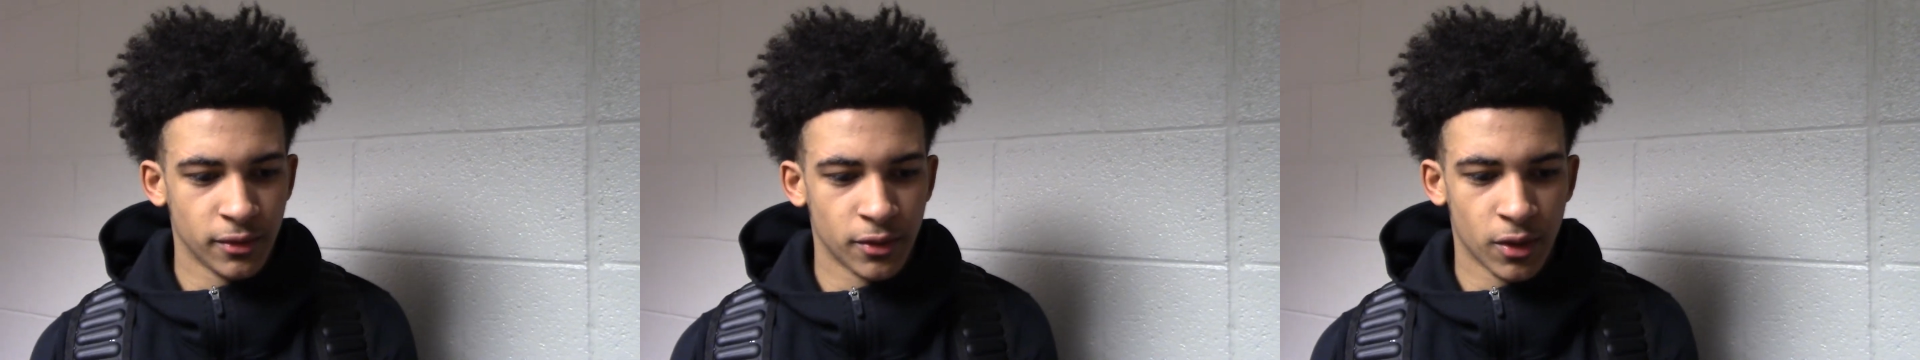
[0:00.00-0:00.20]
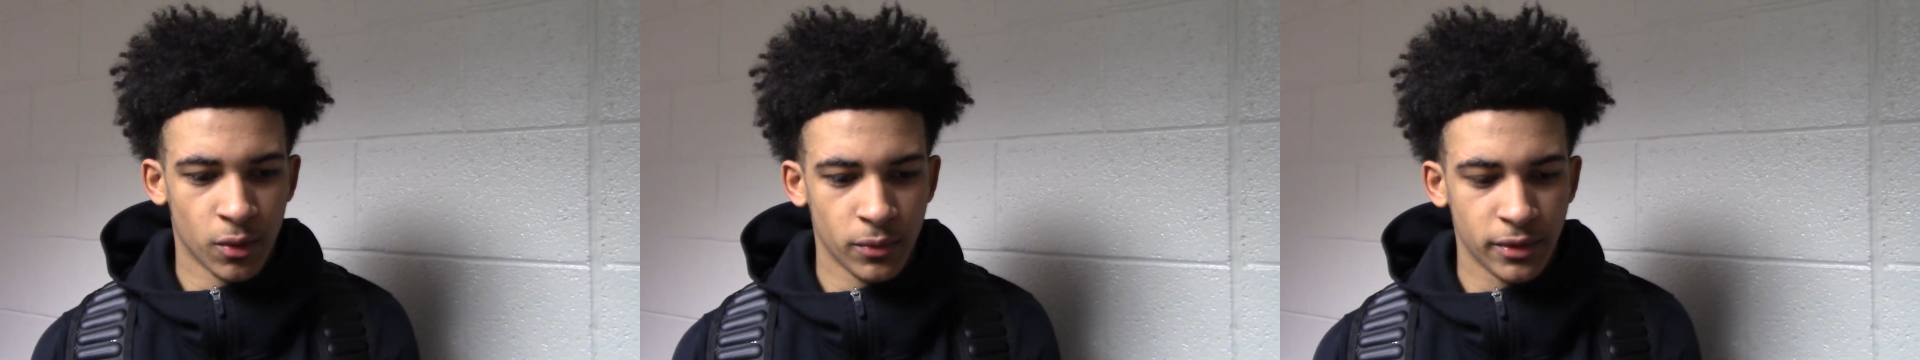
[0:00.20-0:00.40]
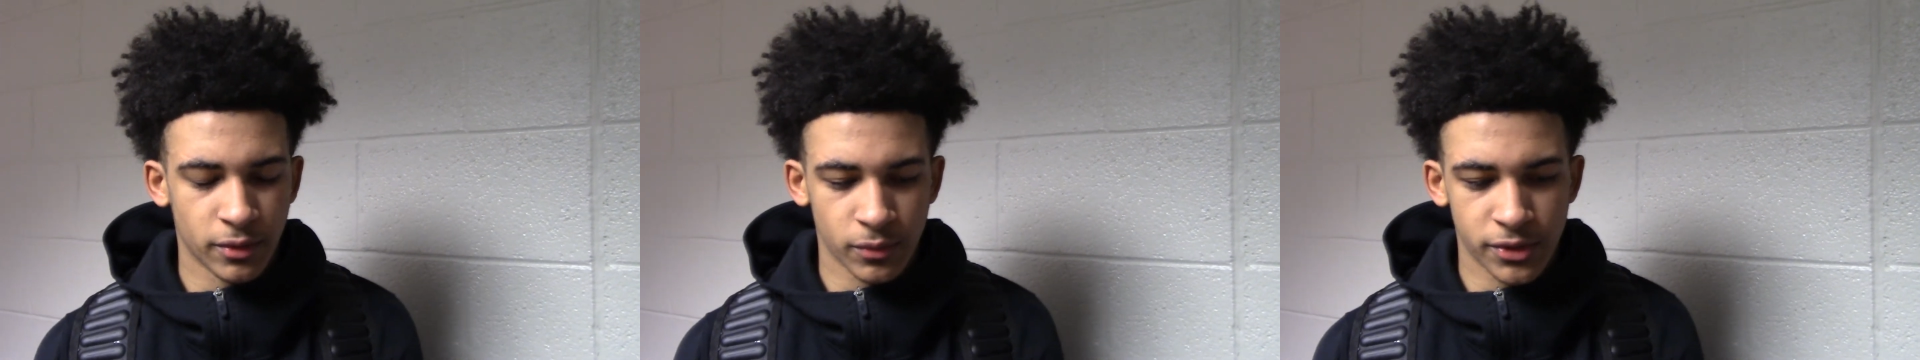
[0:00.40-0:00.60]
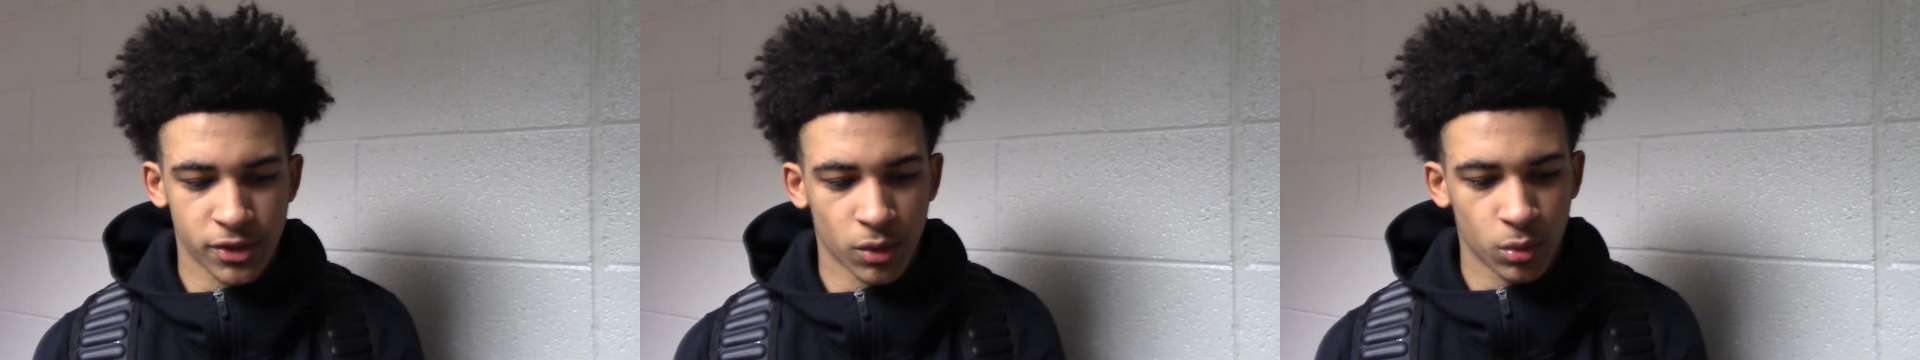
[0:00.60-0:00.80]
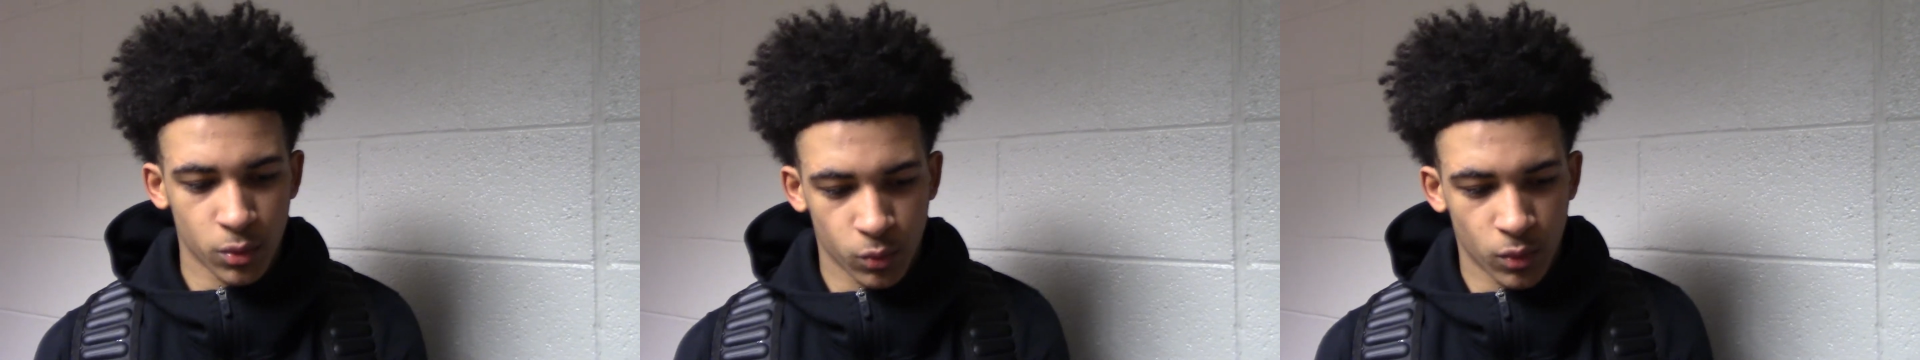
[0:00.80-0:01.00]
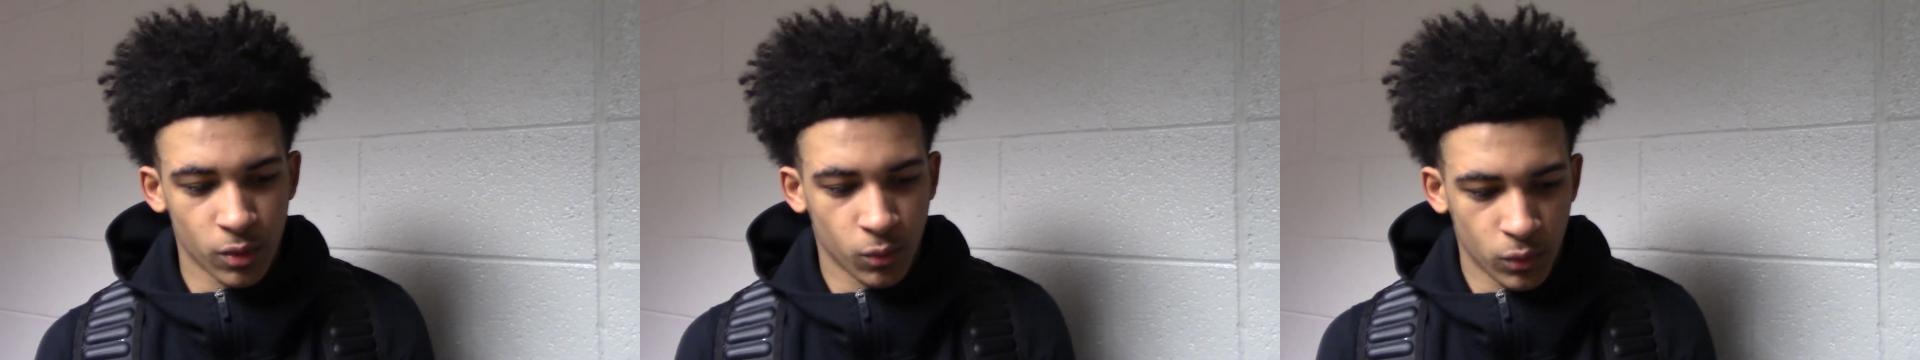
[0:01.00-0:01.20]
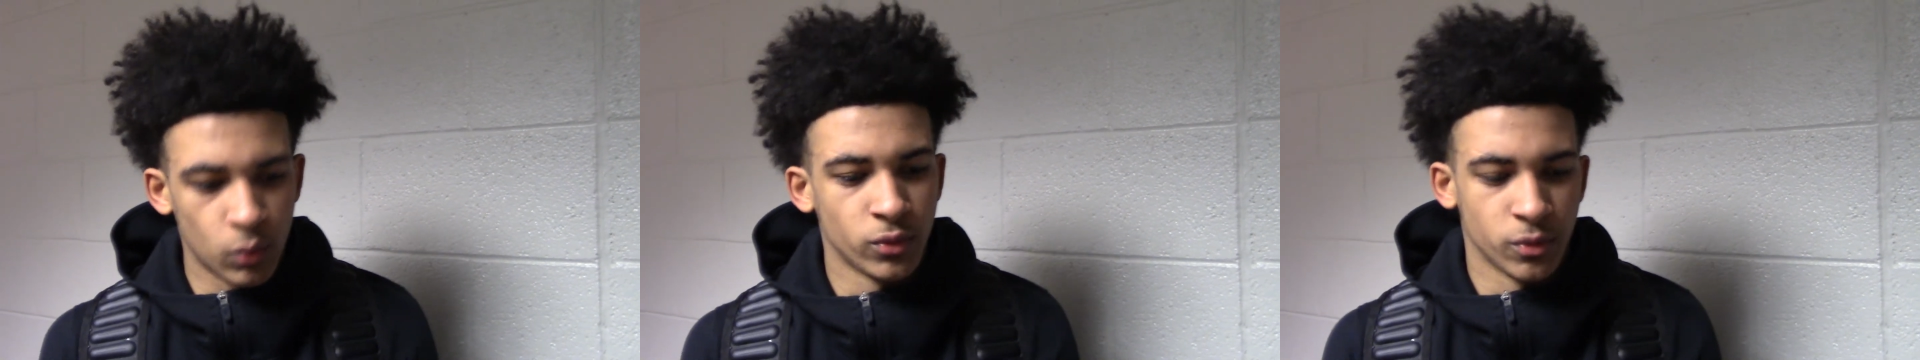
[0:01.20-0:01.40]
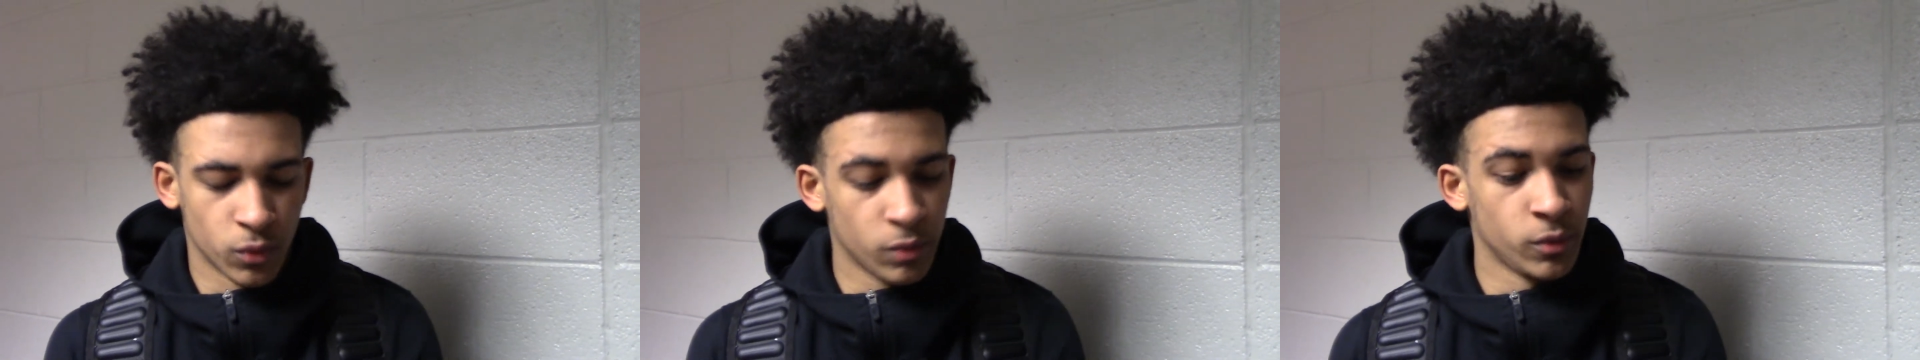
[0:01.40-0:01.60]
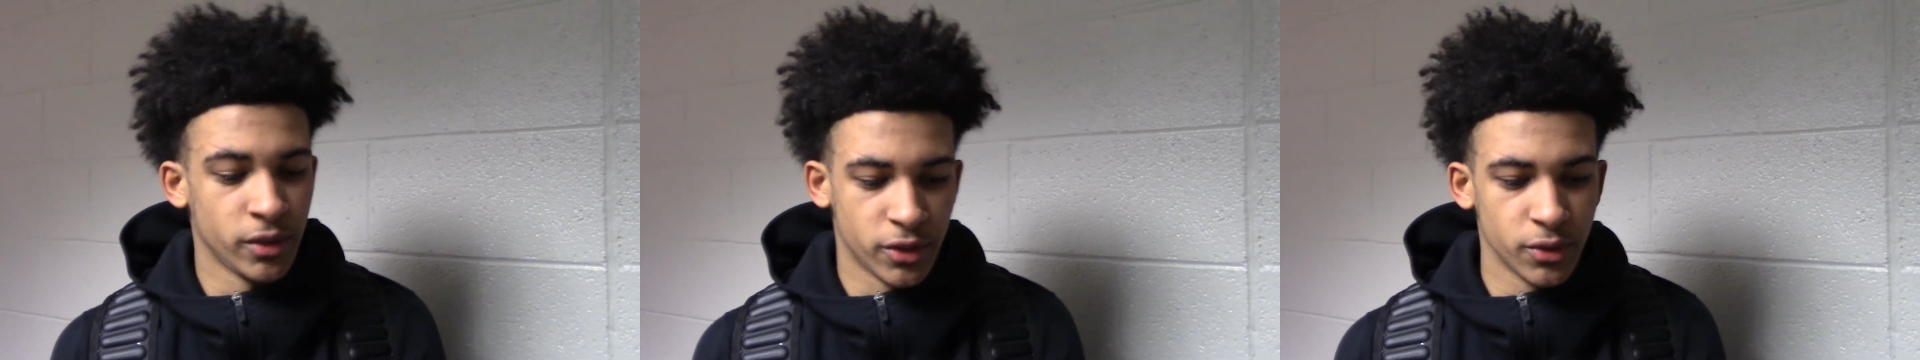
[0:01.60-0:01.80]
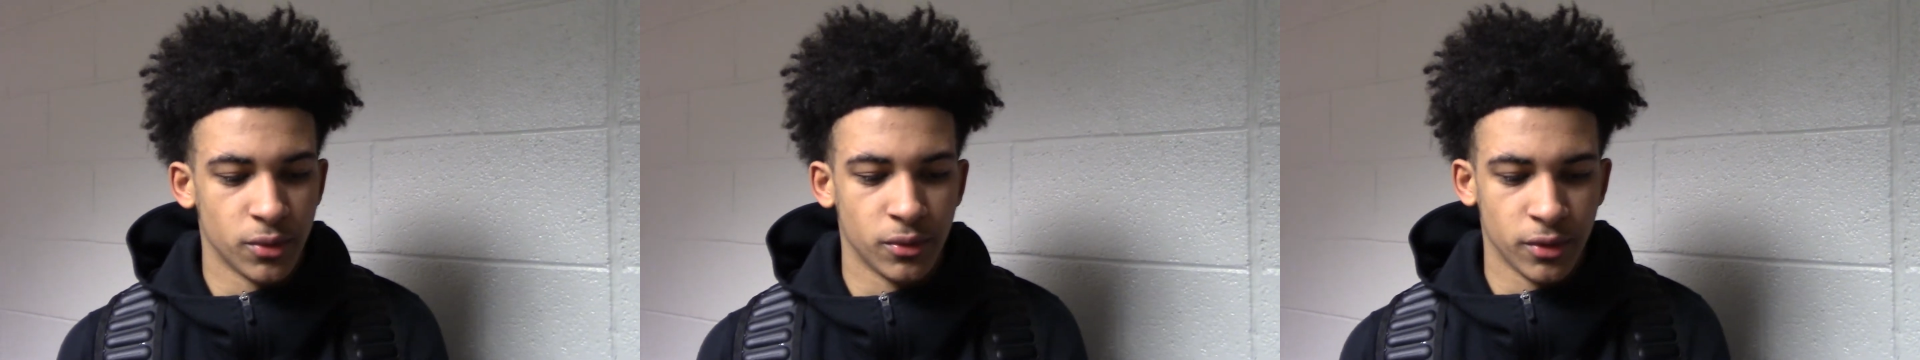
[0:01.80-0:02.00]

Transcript: You know, we stuck with what we do.